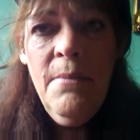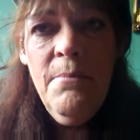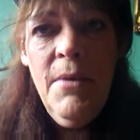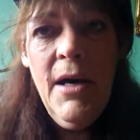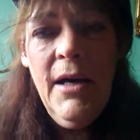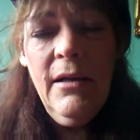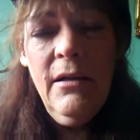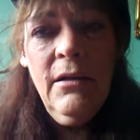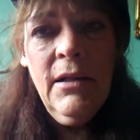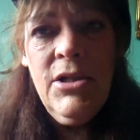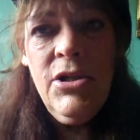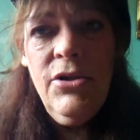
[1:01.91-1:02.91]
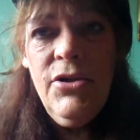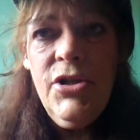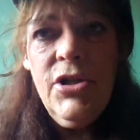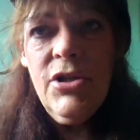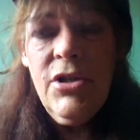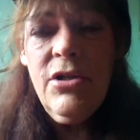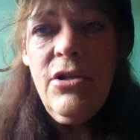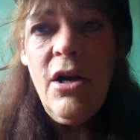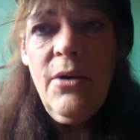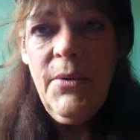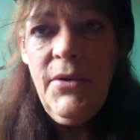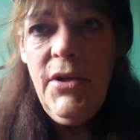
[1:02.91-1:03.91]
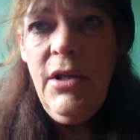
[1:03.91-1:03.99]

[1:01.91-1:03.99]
But let's just just start with the